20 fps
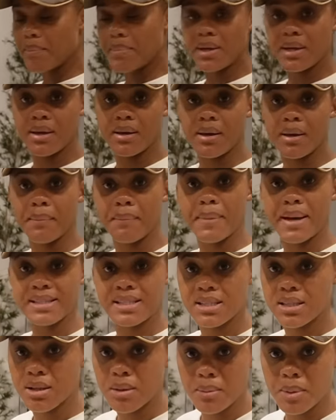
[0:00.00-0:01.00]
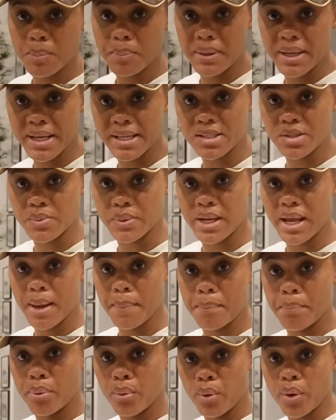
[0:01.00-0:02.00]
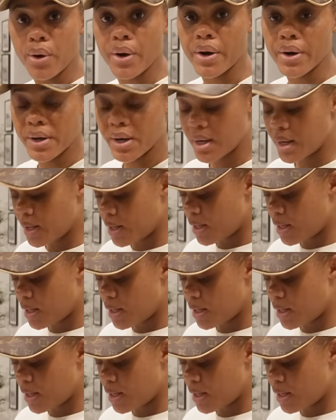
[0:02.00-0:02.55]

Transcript: of be messing up the place when I pour